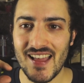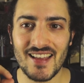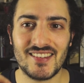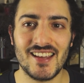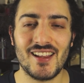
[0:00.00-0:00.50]

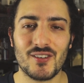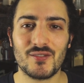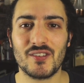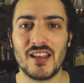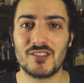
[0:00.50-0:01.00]
I see a
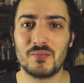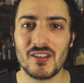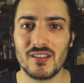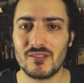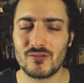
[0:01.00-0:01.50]
lot
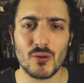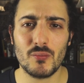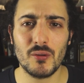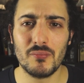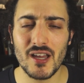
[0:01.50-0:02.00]
of
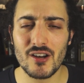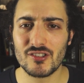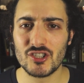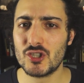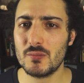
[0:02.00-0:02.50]
trombone
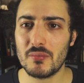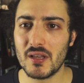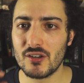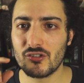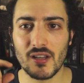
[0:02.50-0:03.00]
players and tuba
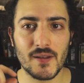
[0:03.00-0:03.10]
players,